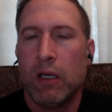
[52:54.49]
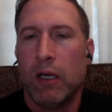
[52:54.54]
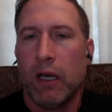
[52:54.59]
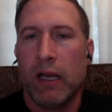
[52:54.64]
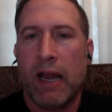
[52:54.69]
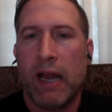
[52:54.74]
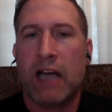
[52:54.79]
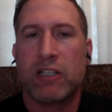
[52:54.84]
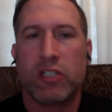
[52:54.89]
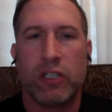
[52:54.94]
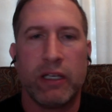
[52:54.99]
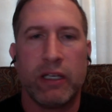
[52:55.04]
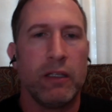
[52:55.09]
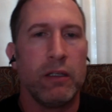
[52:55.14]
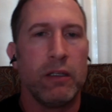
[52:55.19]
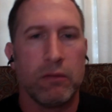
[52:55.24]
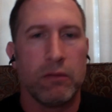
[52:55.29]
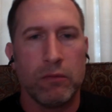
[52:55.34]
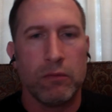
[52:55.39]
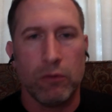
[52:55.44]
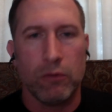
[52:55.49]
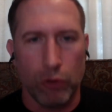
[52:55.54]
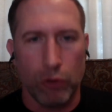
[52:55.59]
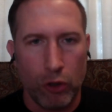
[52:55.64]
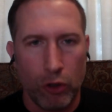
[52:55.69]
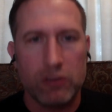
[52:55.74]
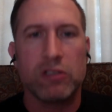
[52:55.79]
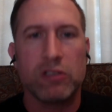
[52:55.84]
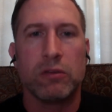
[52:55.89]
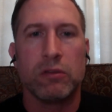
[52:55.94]
It actually
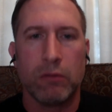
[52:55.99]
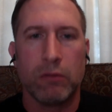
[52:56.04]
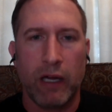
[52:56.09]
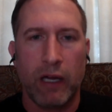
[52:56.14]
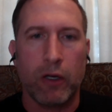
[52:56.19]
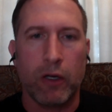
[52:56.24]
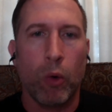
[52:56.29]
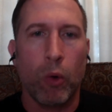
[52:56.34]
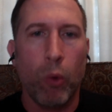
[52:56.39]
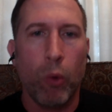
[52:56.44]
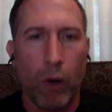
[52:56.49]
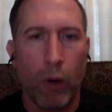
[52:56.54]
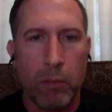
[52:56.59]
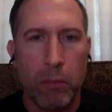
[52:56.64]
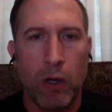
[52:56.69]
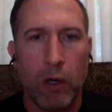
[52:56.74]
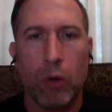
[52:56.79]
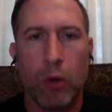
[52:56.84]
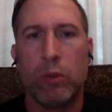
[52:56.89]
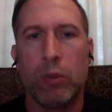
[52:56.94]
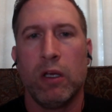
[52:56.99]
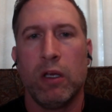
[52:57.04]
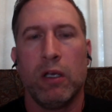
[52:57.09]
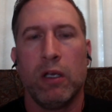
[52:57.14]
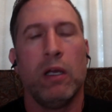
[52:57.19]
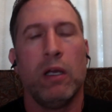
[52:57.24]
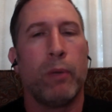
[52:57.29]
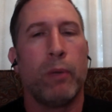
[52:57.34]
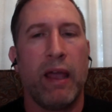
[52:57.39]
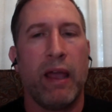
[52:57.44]
looks like a hormone.
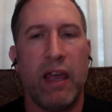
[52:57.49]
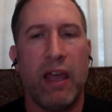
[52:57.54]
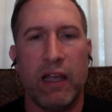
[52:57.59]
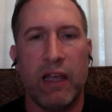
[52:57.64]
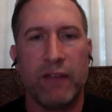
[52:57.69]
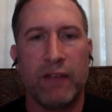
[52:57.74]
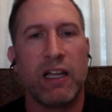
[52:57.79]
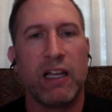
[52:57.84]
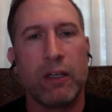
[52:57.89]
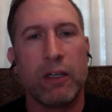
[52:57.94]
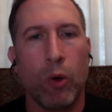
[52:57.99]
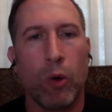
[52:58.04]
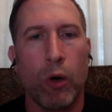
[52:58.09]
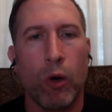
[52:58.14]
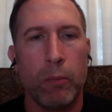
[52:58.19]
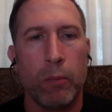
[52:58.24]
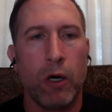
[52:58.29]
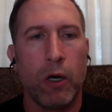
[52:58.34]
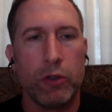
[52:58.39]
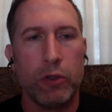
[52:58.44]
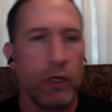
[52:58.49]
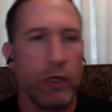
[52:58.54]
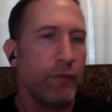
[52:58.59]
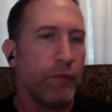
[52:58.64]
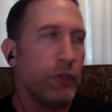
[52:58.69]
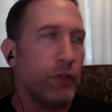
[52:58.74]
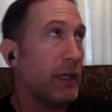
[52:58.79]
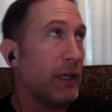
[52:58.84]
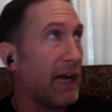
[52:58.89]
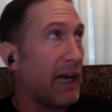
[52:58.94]
It behaves like a hormone.
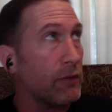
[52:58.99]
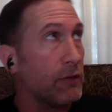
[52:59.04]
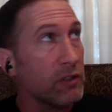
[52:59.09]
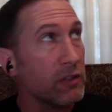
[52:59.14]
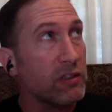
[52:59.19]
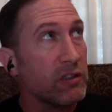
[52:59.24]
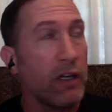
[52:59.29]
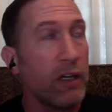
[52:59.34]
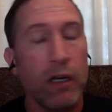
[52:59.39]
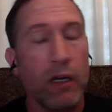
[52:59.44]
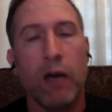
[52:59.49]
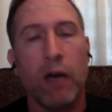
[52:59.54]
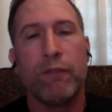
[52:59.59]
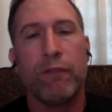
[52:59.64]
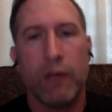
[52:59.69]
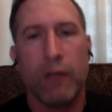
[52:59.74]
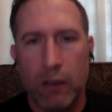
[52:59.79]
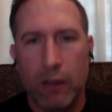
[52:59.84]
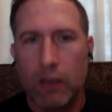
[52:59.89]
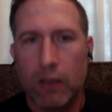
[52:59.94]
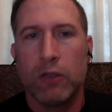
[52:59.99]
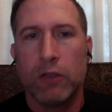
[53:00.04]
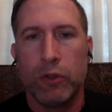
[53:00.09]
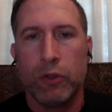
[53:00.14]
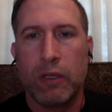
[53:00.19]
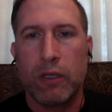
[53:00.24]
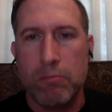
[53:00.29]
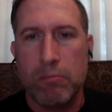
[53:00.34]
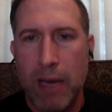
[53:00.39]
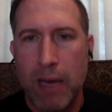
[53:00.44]
If you get out in the sun enough, you
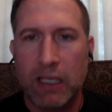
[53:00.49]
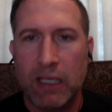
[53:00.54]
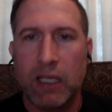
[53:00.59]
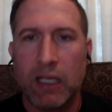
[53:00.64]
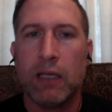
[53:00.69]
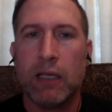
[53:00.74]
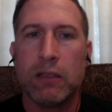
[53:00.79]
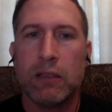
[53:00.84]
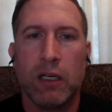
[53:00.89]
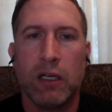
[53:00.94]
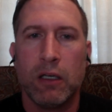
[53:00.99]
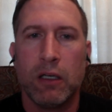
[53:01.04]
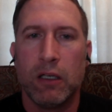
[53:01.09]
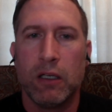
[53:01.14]
can make it.